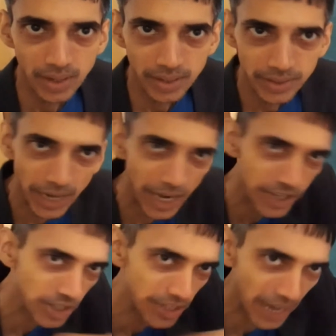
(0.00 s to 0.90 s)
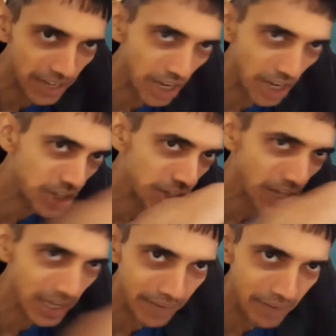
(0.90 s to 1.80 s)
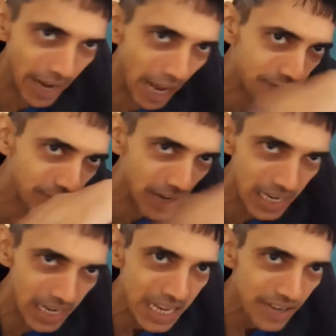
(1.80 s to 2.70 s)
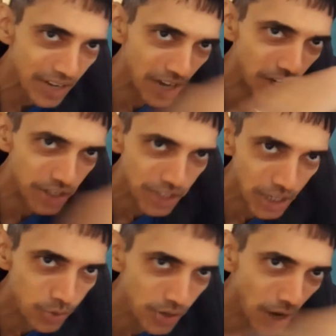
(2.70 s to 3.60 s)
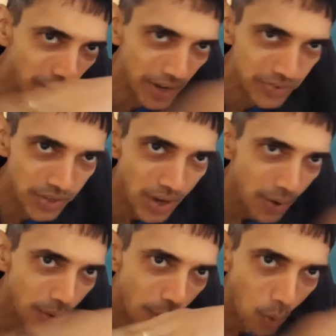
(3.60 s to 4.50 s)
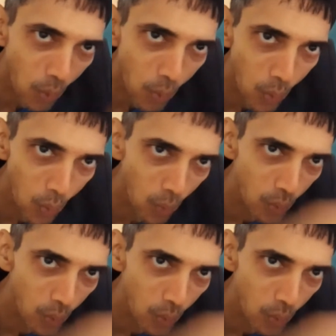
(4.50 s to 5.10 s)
In the direction tangential, can we have field tangential to surface? No.